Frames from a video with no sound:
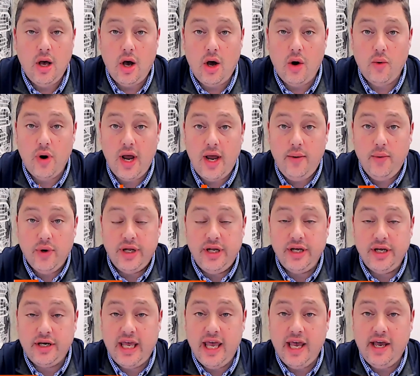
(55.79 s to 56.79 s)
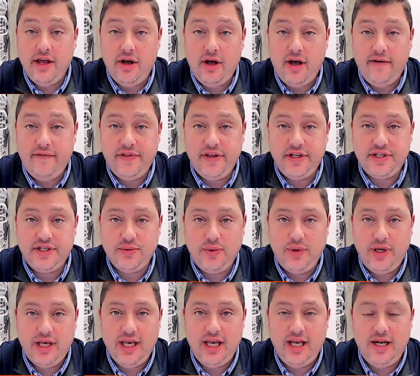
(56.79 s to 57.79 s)
All right, we're going to kick it off this
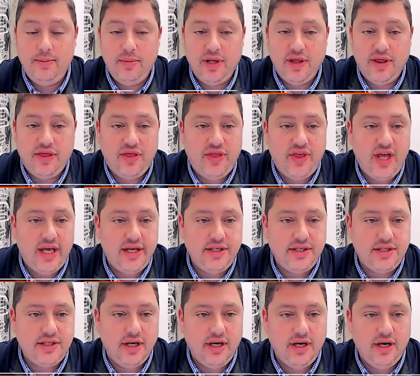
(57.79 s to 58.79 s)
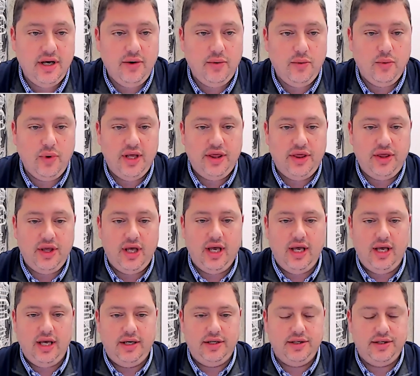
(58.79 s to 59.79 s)
week in Bethesda with
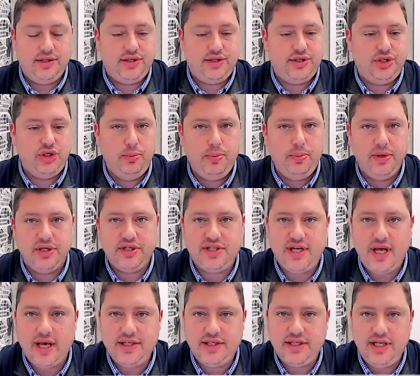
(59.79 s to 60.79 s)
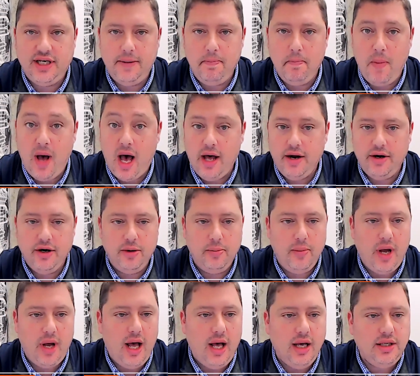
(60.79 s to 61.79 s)
a super sexy modern
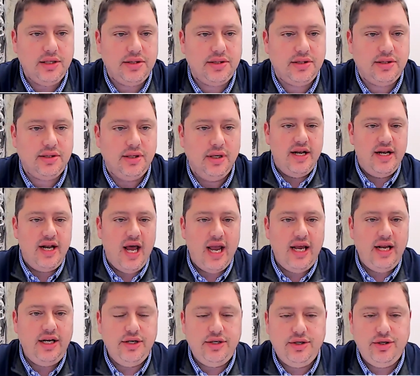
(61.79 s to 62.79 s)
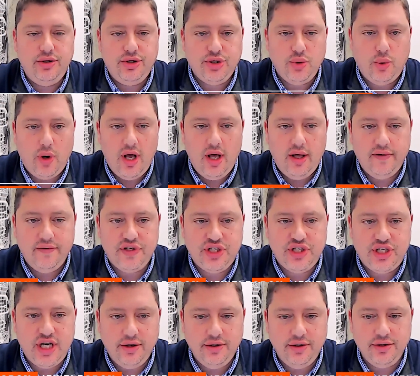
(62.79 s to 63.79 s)
box. 9212
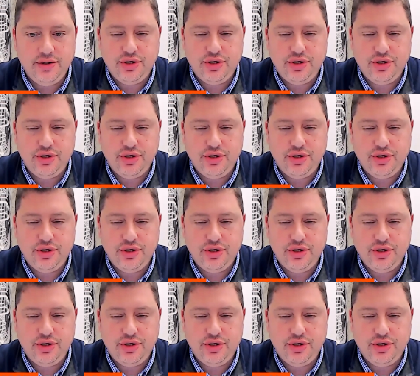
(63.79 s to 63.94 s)
Shelton